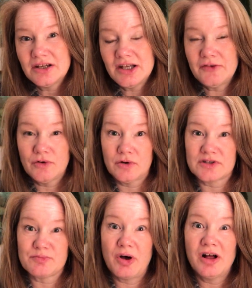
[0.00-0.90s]
And of
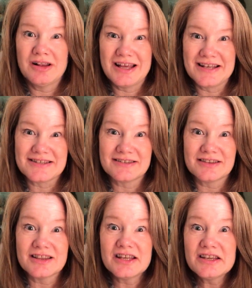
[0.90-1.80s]
course, Paul has
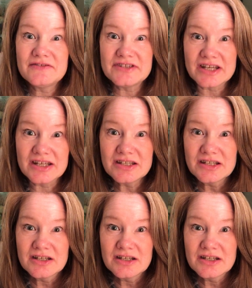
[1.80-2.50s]
lived it.